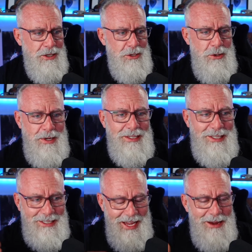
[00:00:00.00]
You can
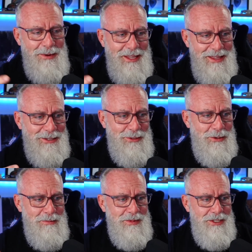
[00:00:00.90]
stay within the
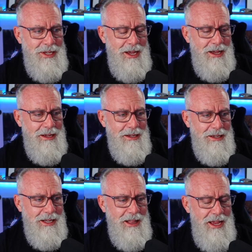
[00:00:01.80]
Zoom uh,
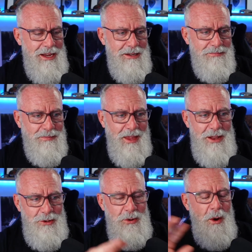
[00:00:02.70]
uh, client
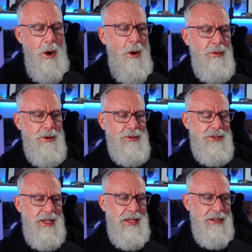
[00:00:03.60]
and do all
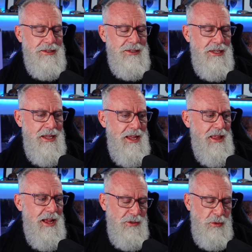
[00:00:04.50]
those things.
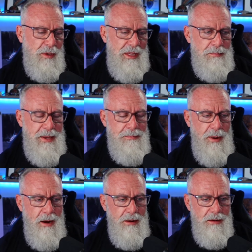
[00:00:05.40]
That's a really big
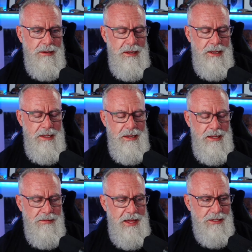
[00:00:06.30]
part
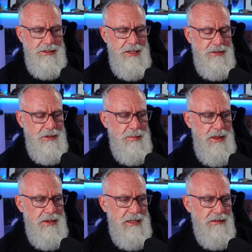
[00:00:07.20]
of that
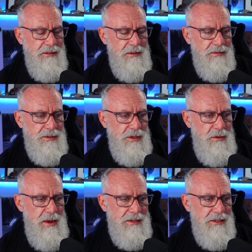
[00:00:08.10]
extensibility of, of
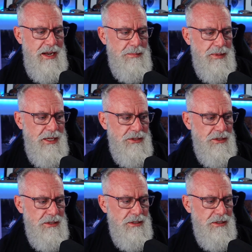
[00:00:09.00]
Zoom as an application.